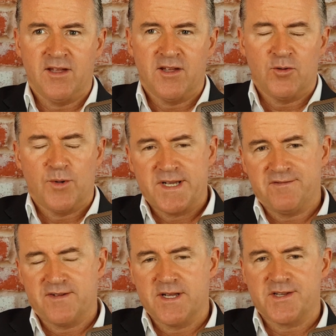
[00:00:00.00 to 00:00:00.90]
When I
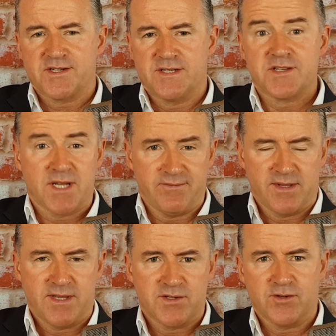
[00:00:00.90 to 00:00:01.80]
first
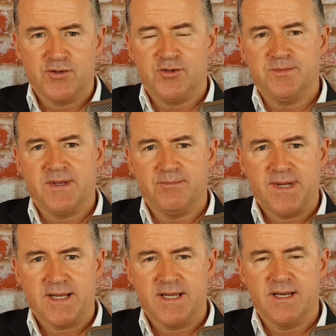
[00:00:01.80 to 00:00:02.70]
discovered Thistlegorm
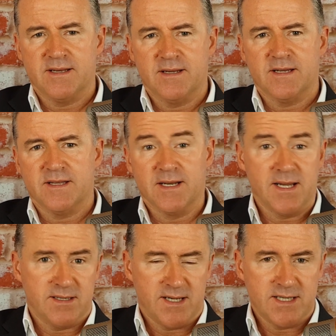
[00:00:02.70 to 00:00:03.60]
back in the
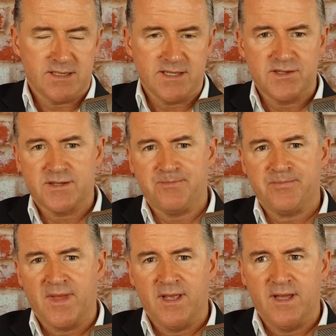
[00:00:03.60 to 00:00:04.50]
late 90s,
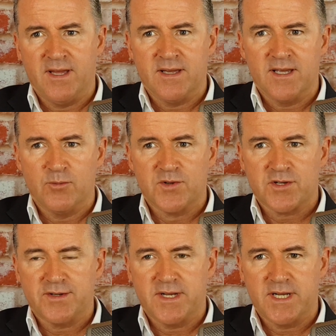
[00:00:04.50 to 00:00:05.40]
it was
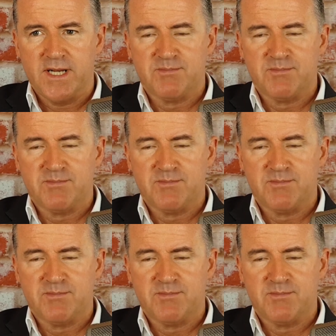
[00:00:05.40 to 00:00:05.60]
on a